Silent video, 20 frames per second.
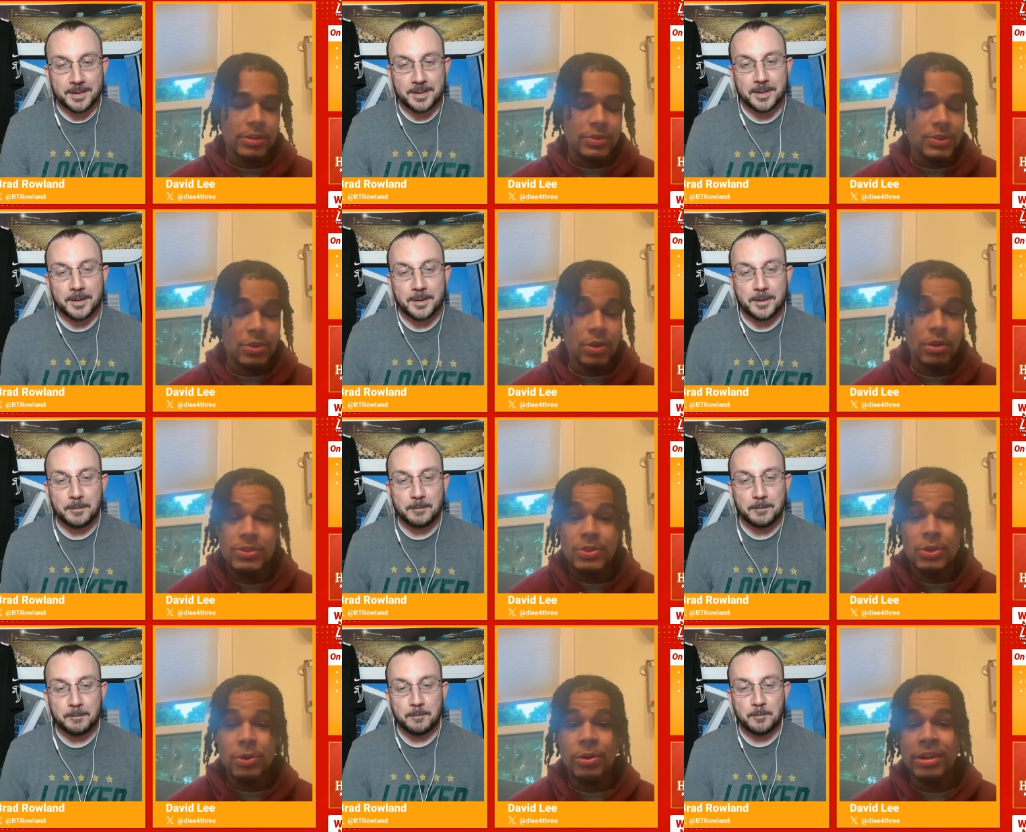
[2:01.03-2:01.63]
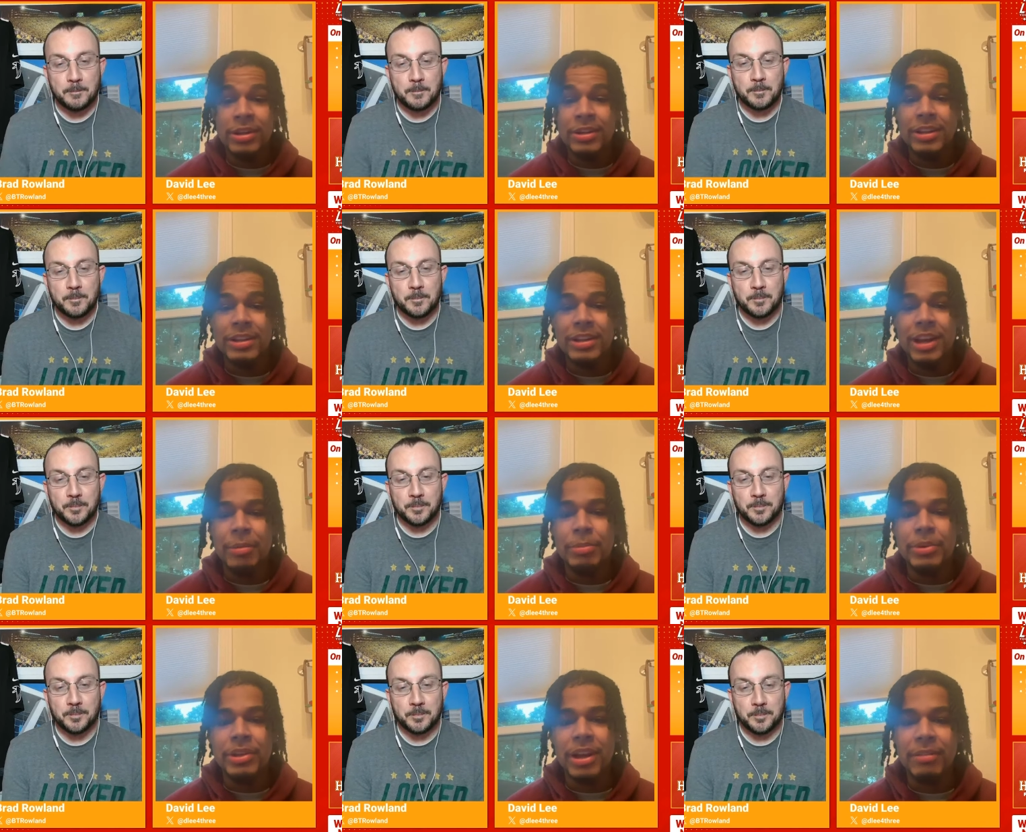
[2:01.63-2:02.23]
Speaker 1: it's, it's going good.
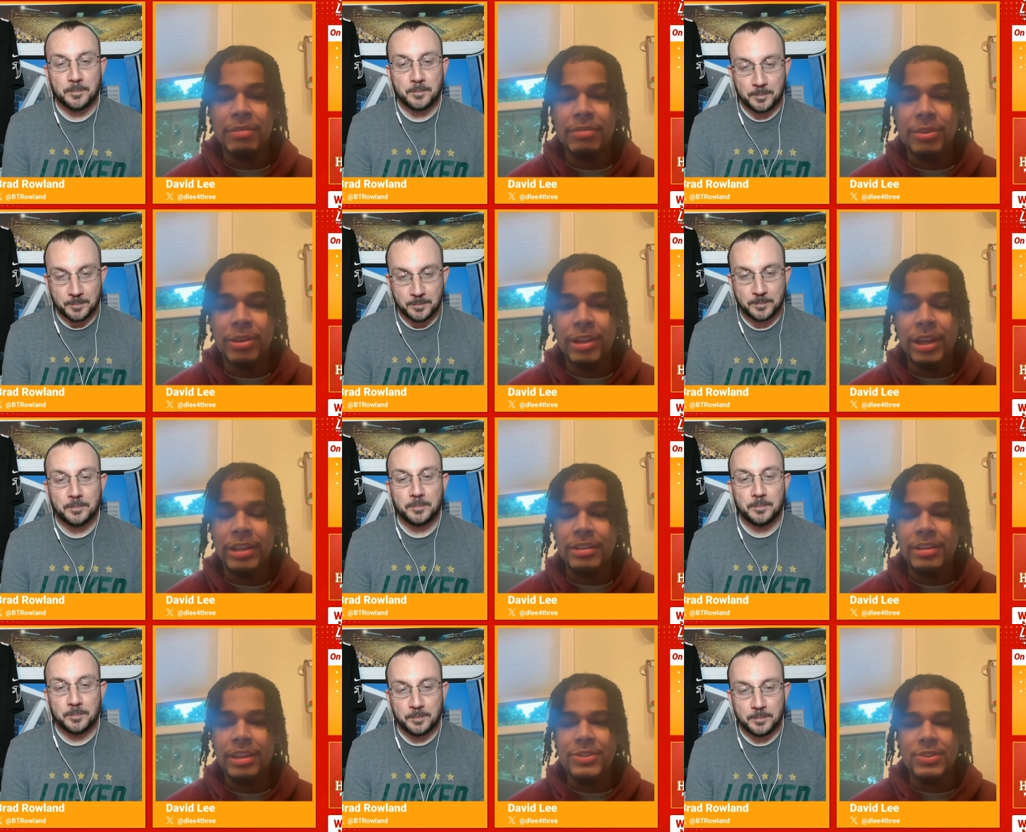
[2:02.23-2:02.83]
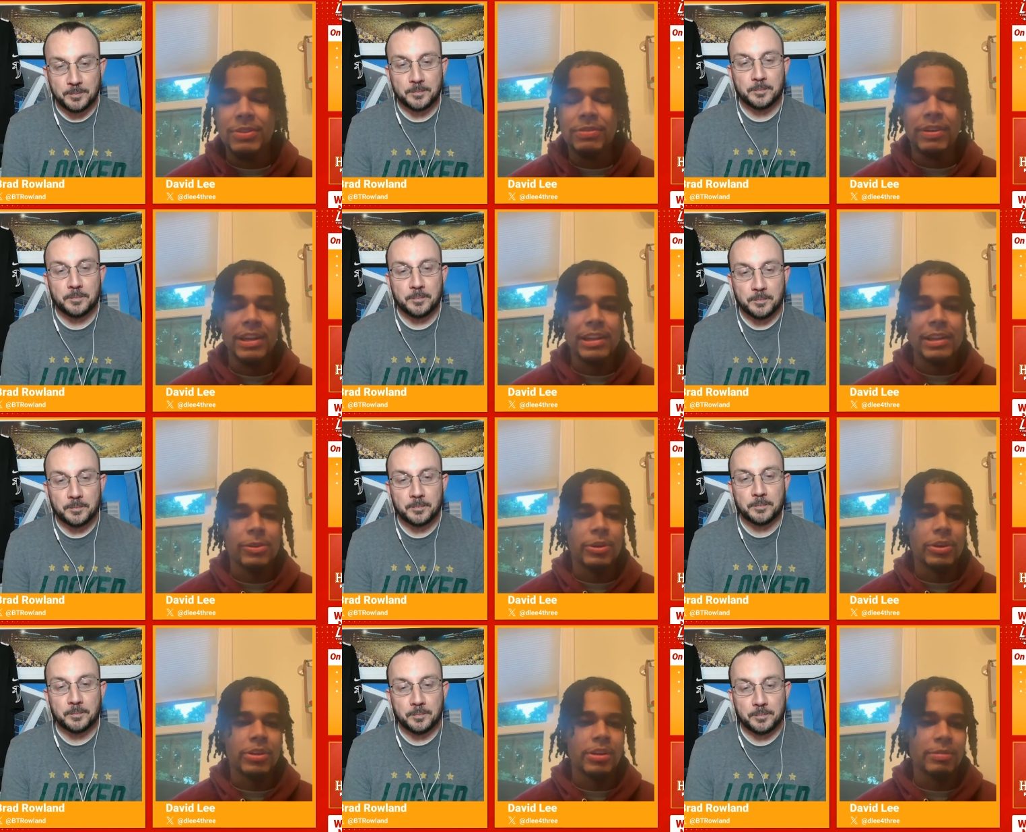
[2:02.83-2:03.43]
I mean, I feel like things are finally
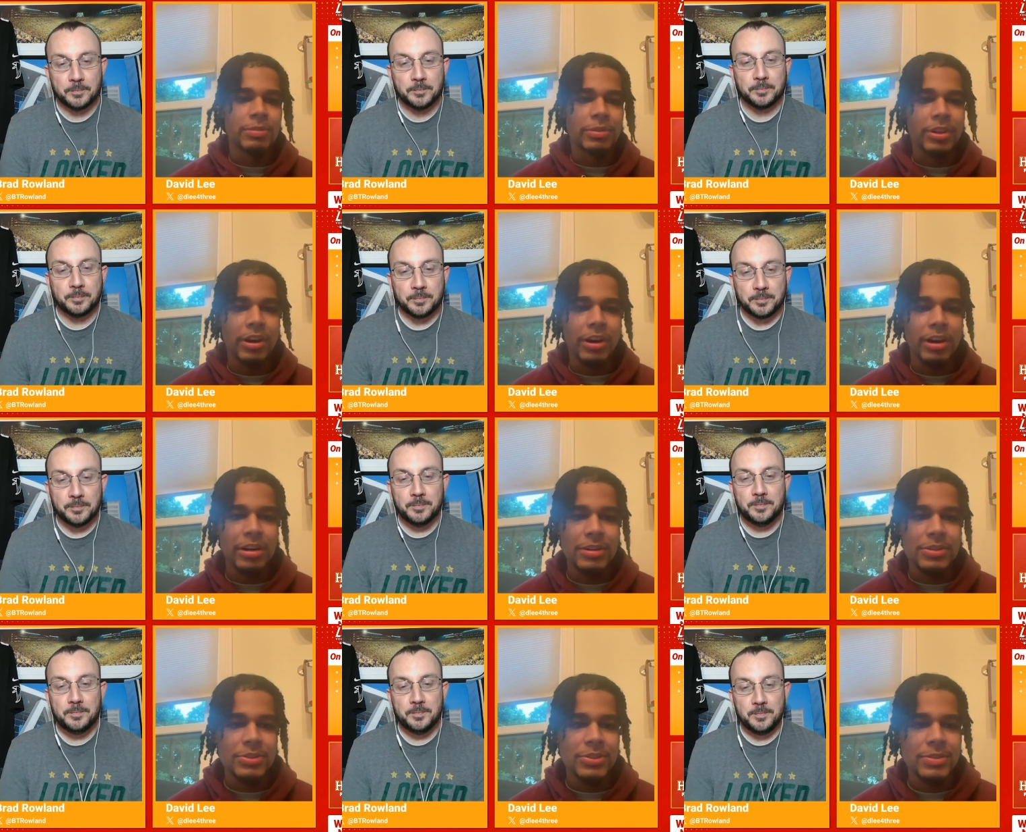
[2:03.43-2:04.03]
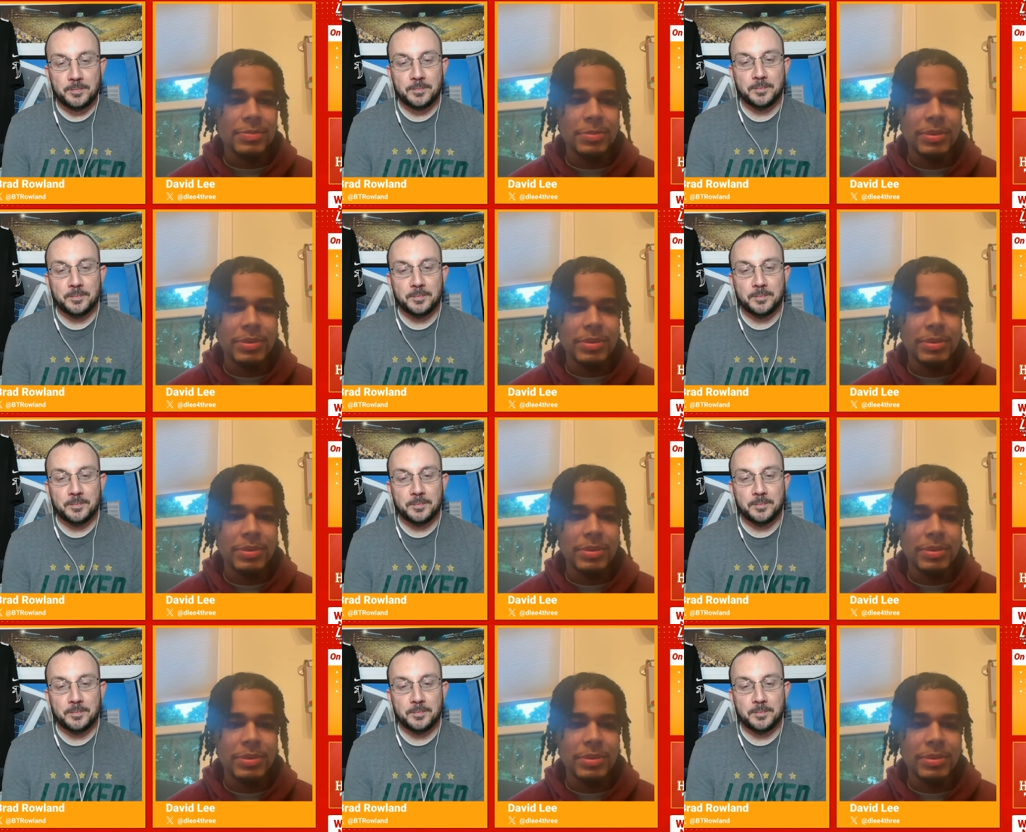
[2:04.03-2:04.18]
looking up for the Hawks. It's